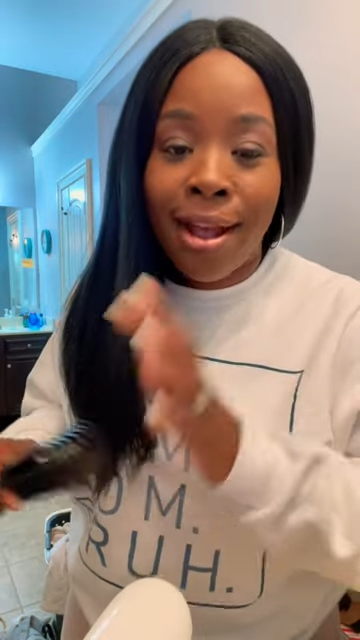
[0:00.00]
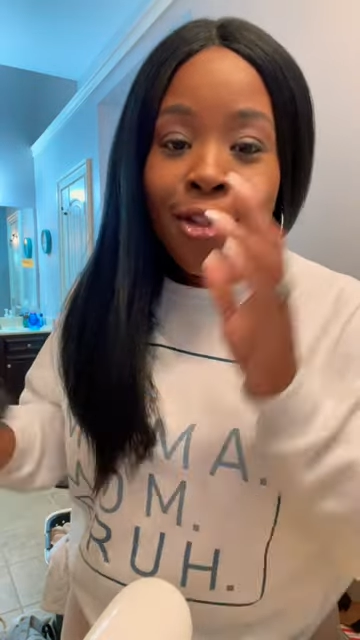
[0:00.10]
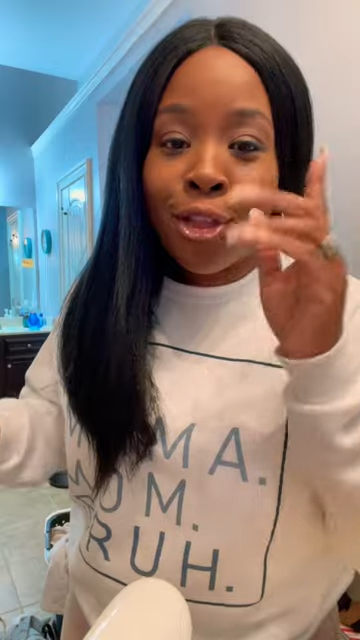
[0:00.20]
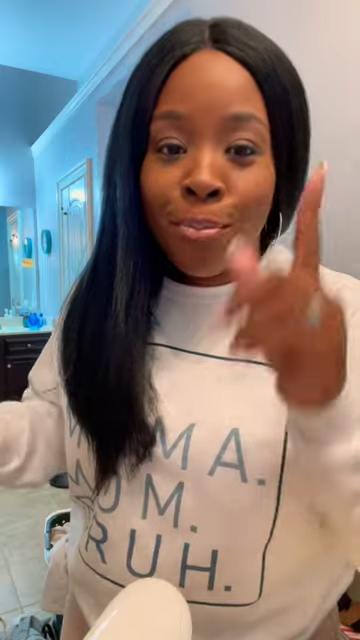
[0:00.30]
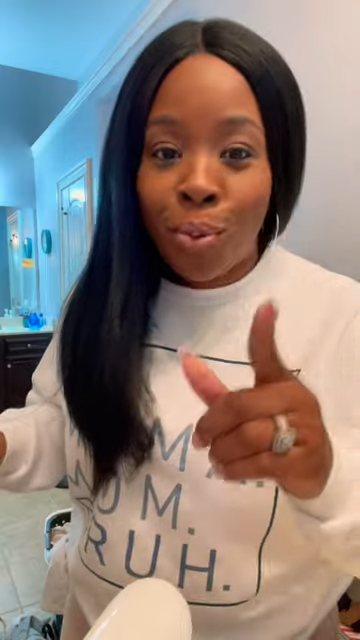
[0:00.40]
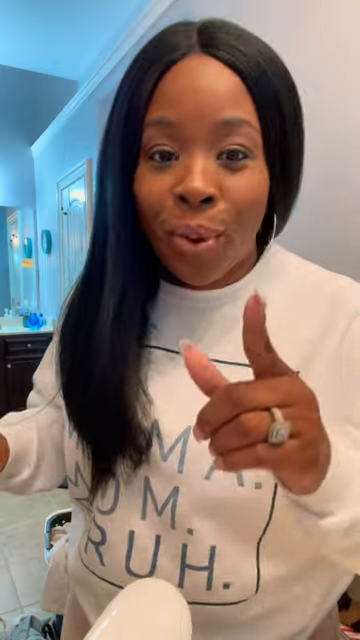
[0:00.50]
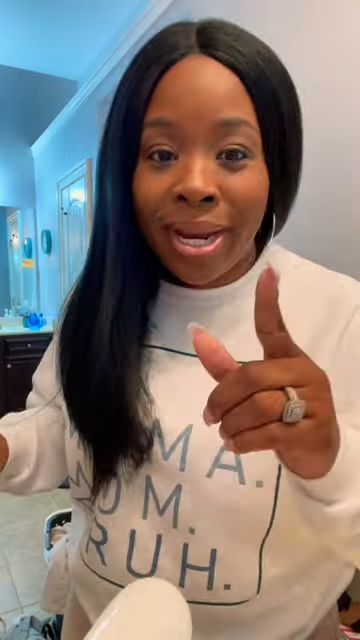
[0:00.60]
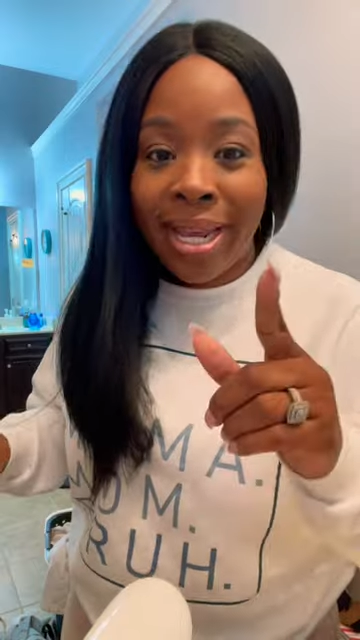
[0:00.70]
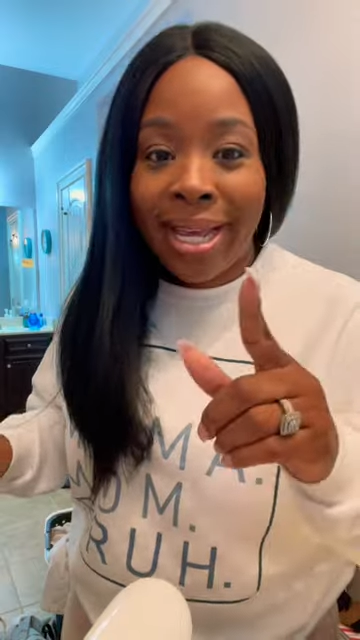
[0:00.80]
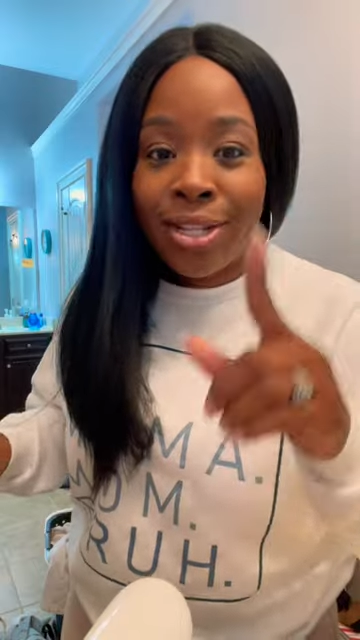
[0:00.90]
The point
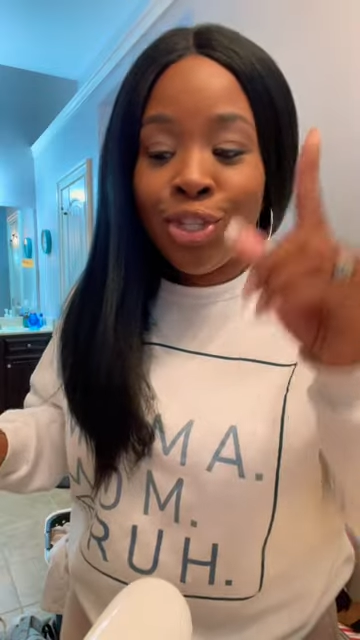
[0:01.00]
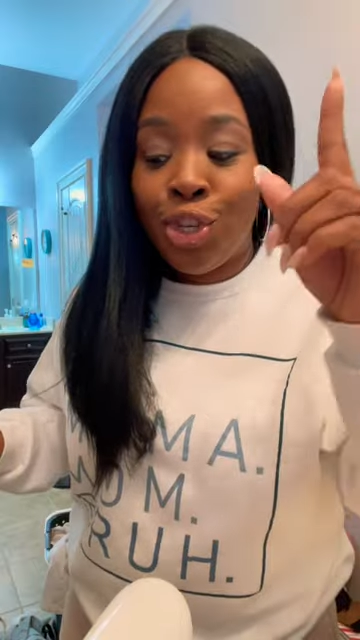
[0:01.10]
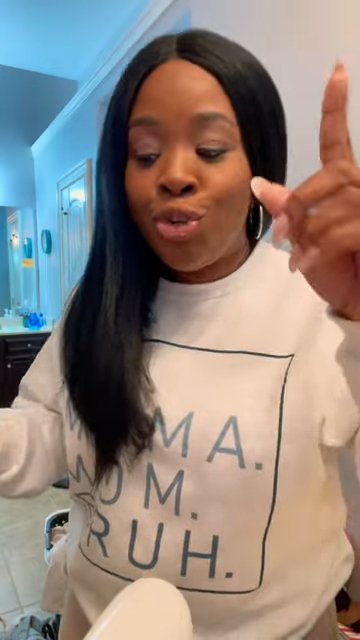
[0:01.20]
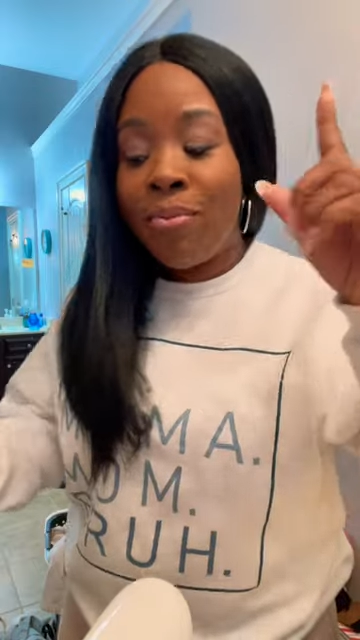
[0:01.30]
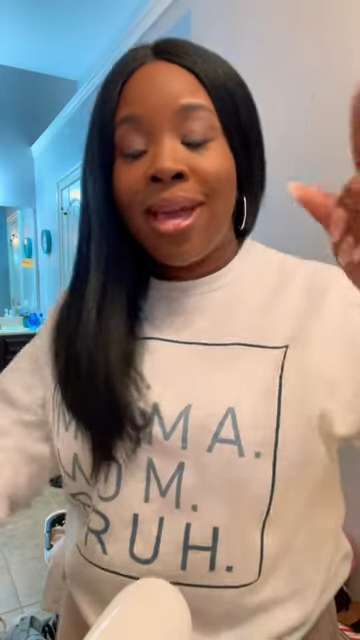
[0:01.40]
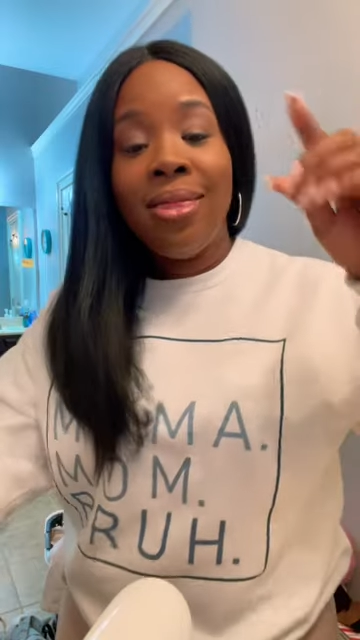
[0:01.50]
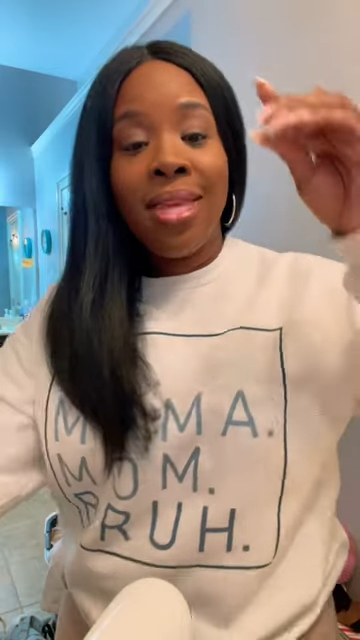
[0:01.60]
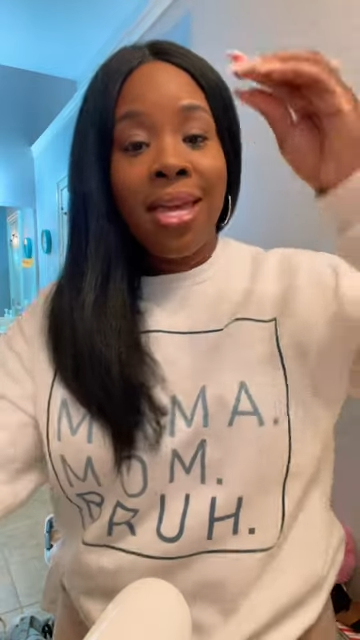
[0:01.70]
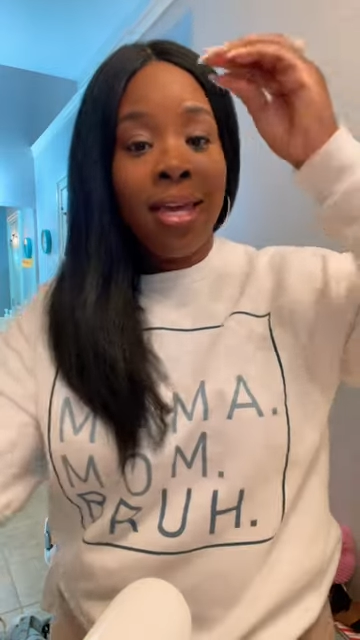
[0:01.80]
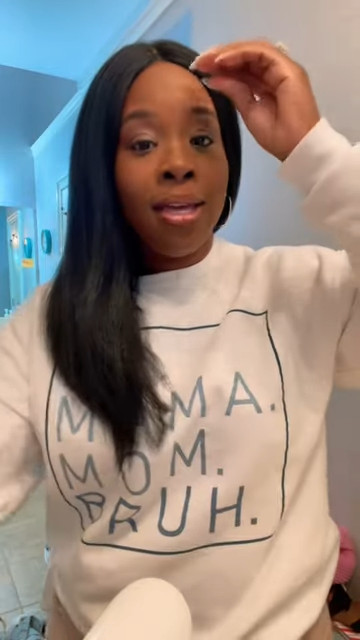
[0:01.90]
is you may think